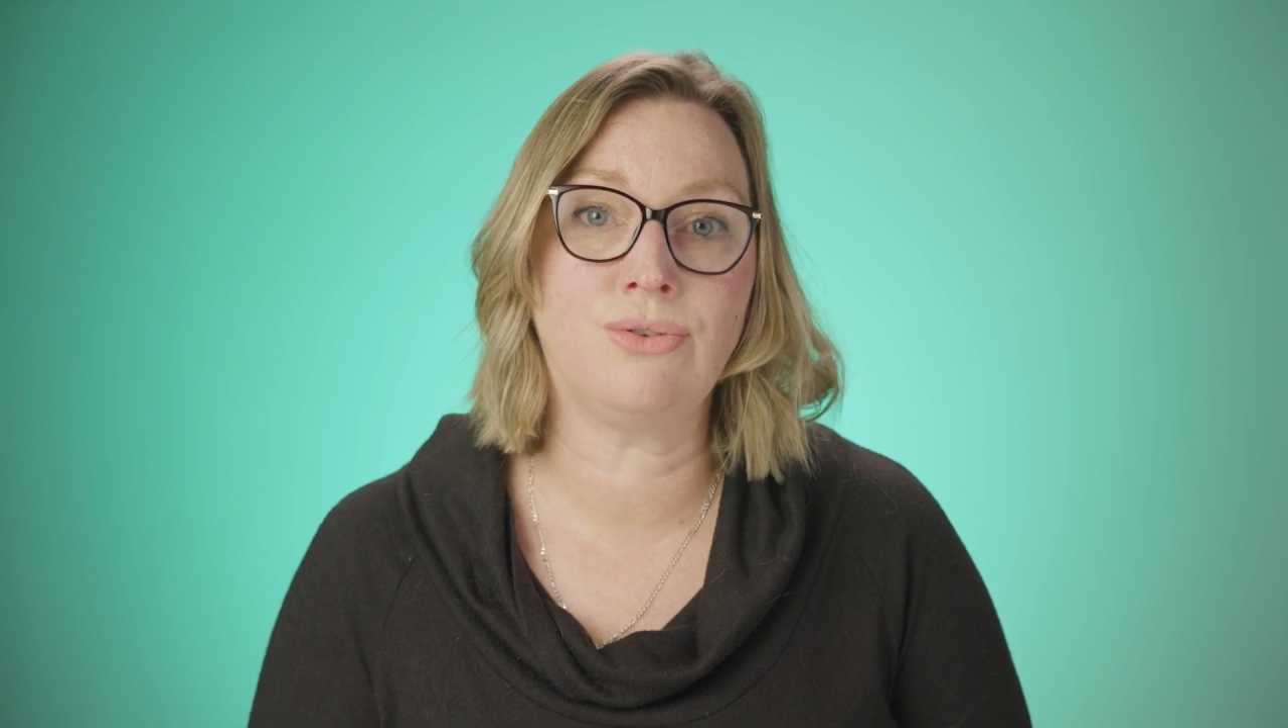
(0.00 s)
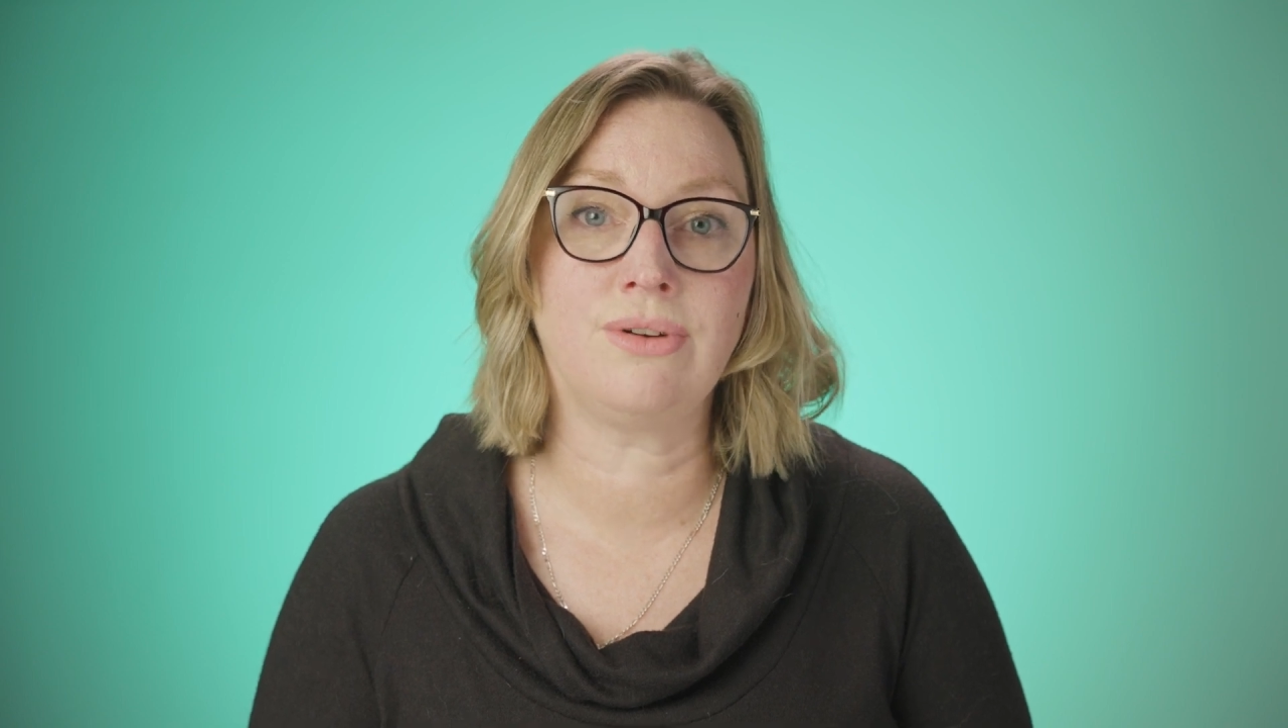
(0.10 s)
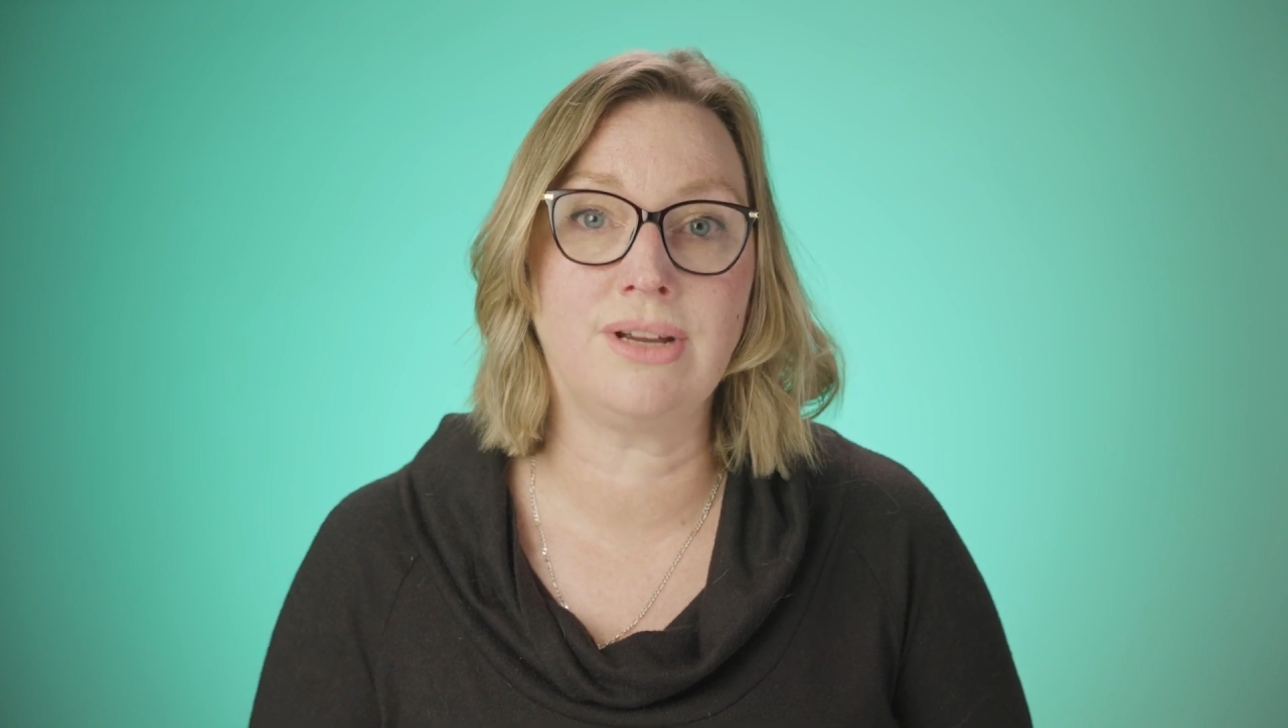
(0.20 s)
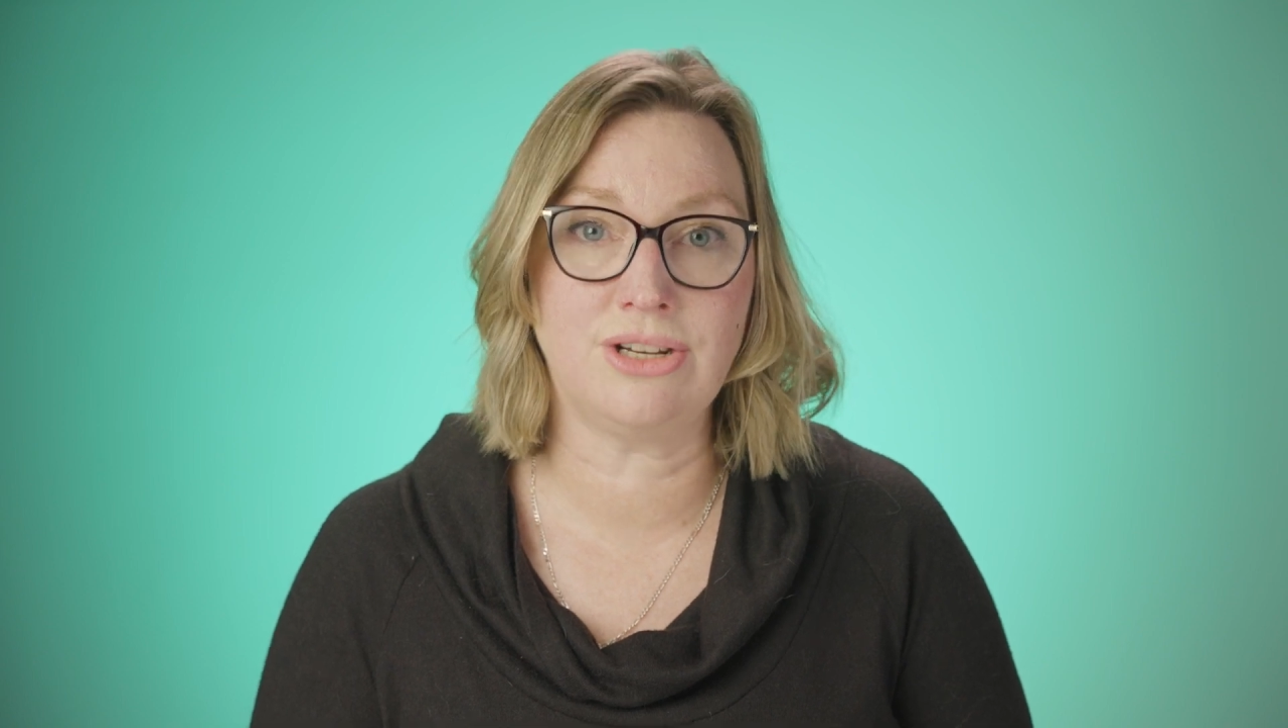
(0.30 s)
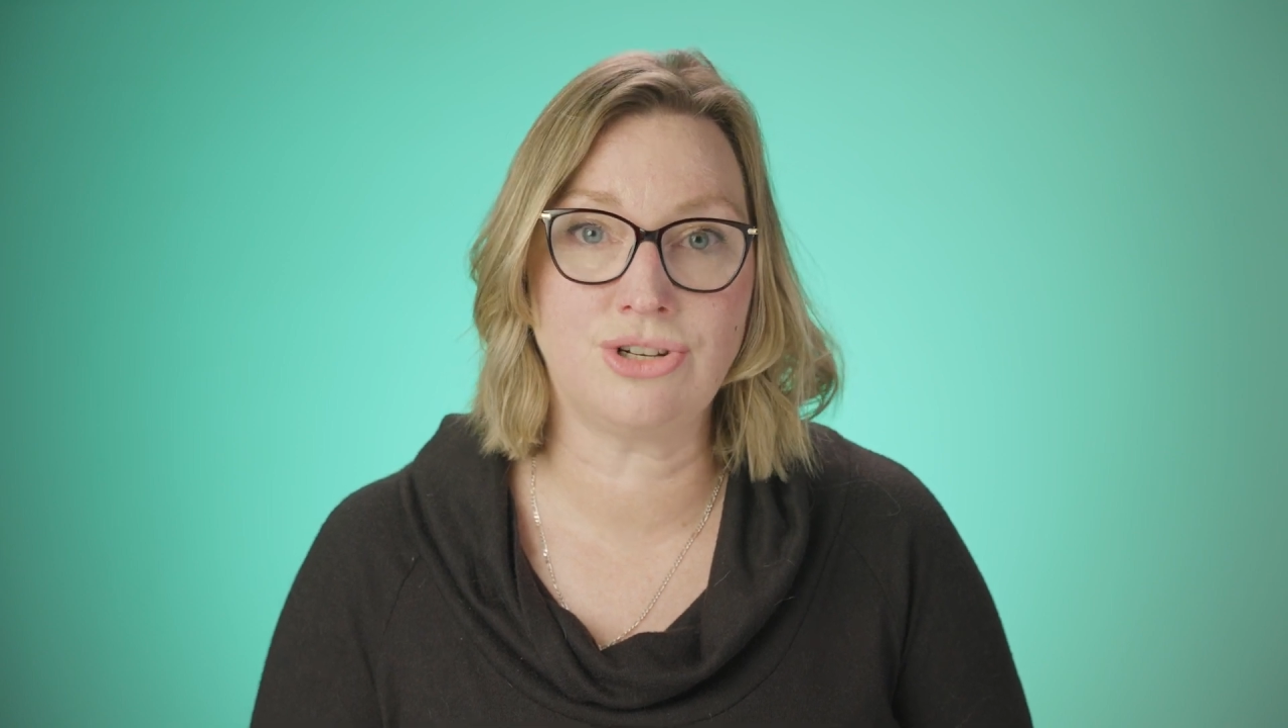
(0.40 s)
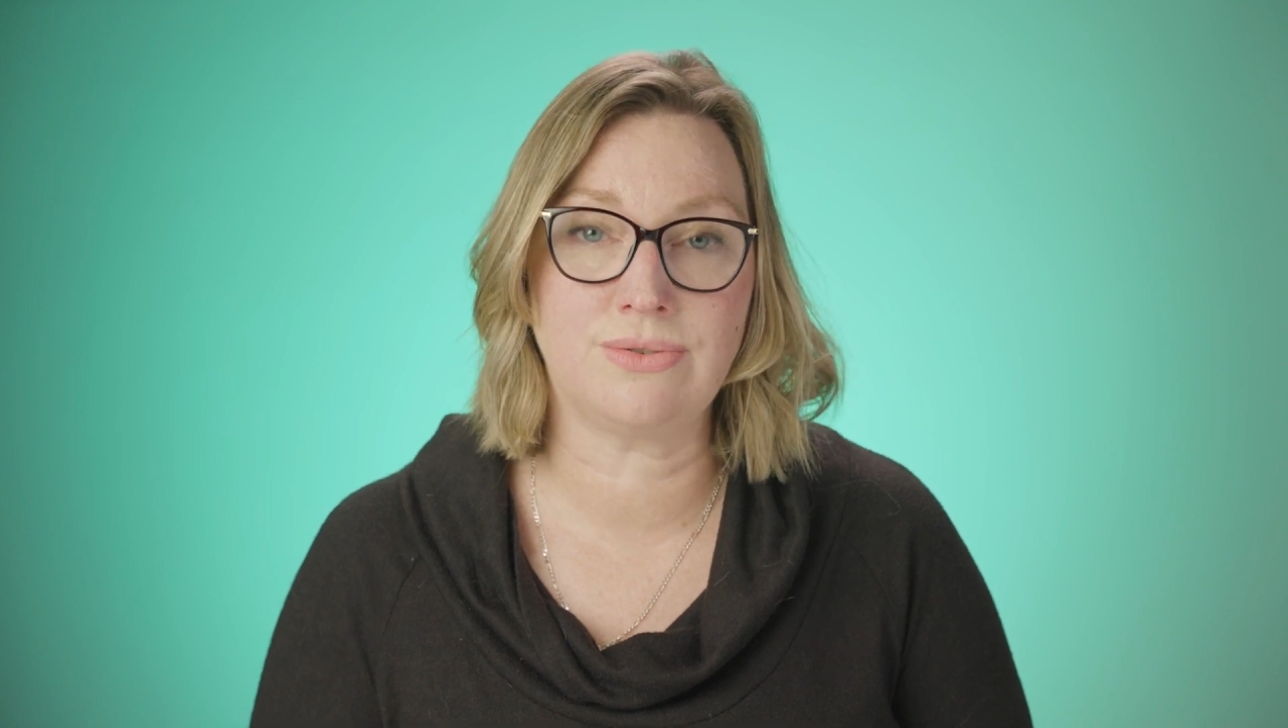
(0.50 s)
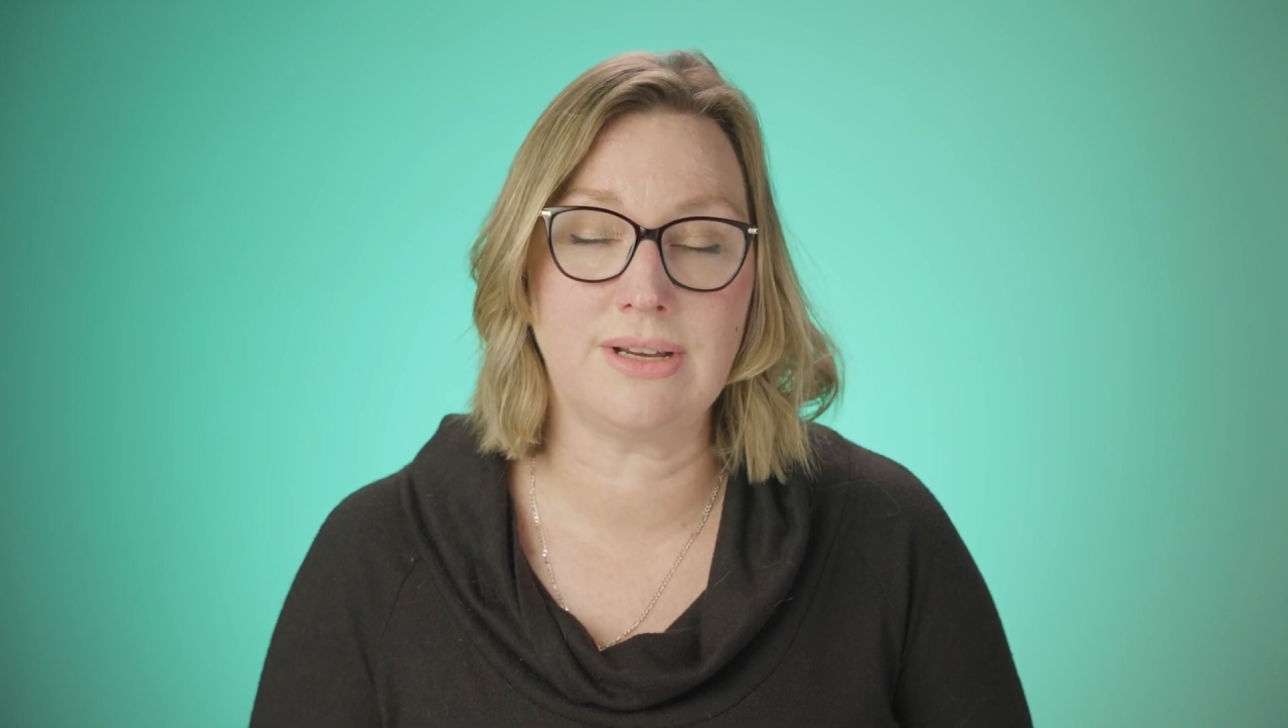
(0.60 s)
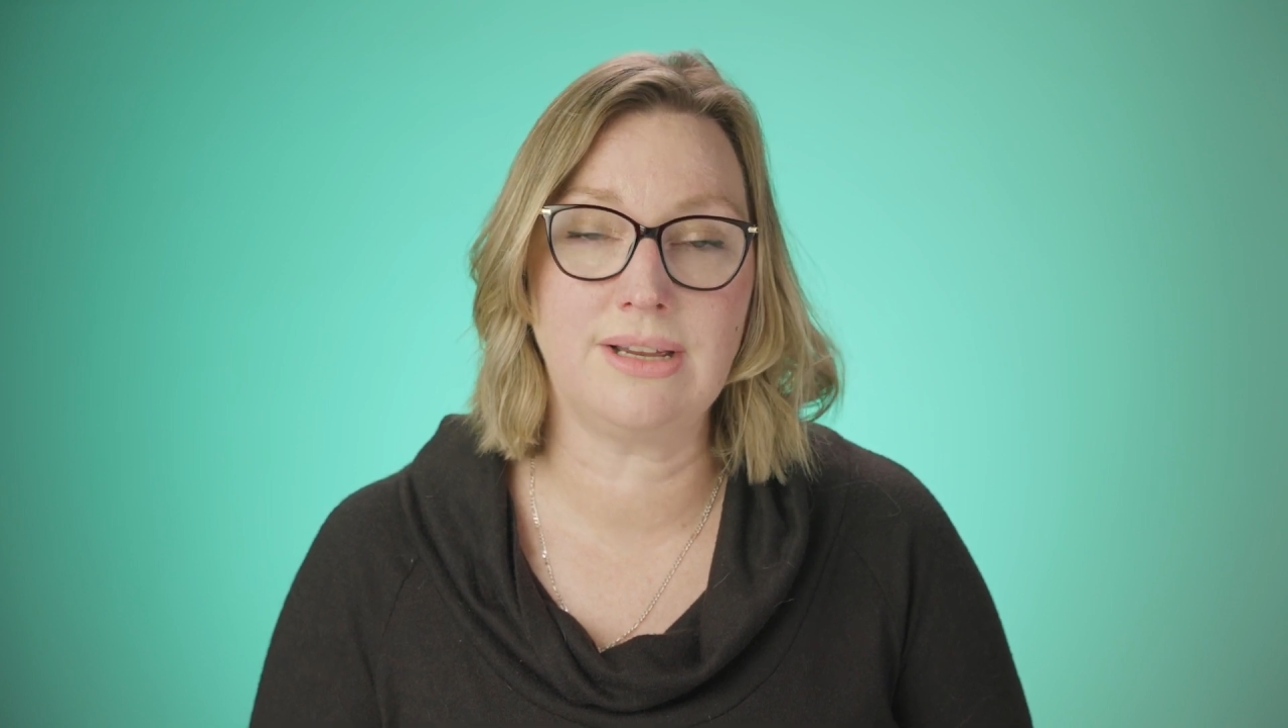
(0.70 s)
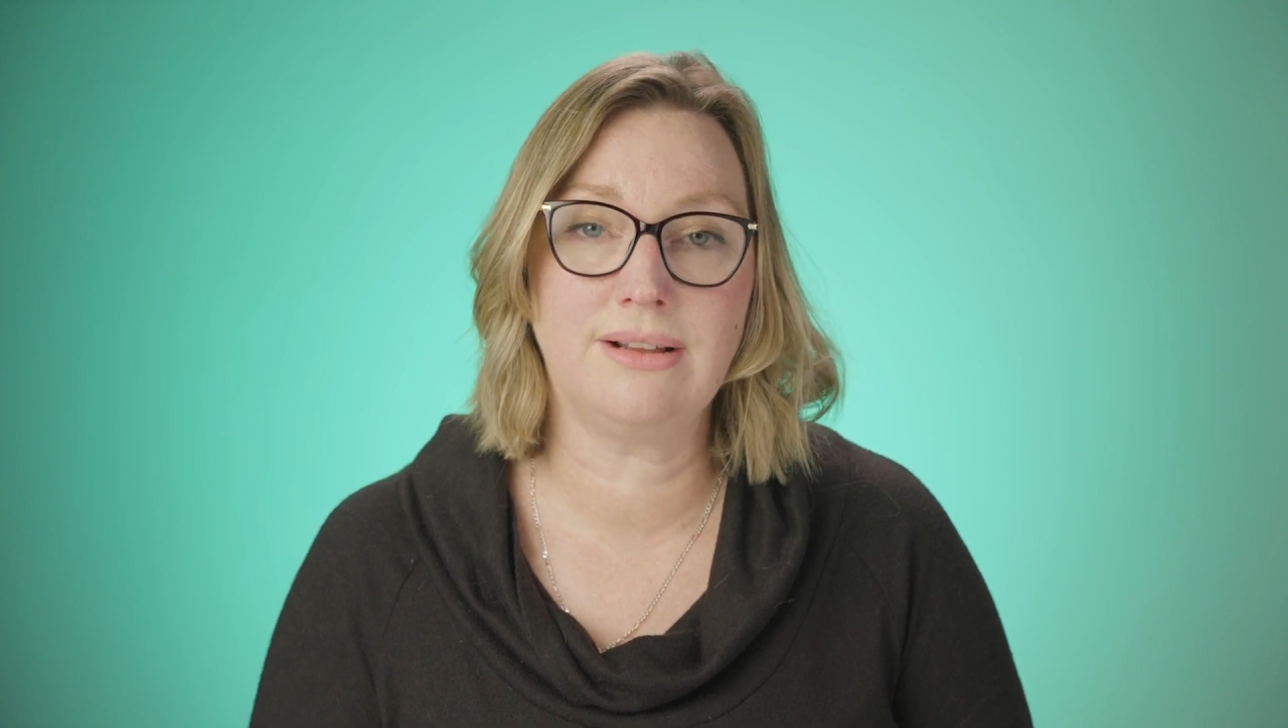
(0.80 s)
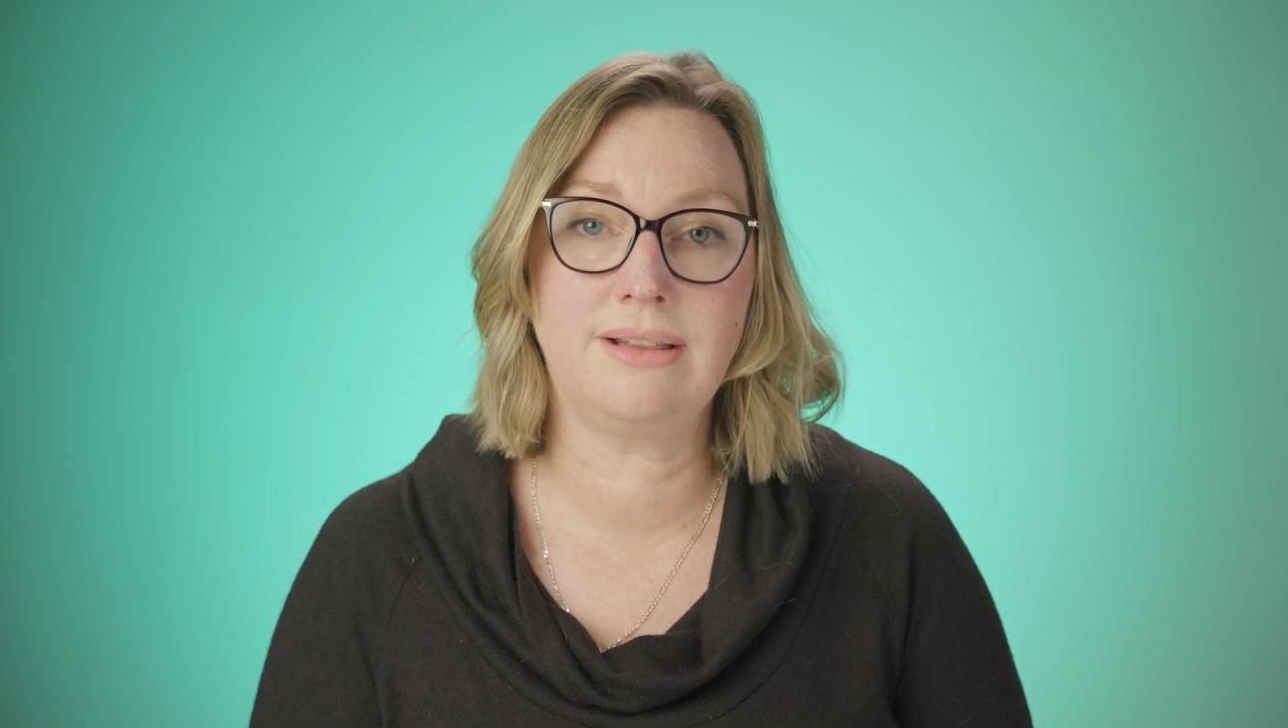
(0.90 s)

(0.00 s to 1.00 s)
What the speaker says: or injury,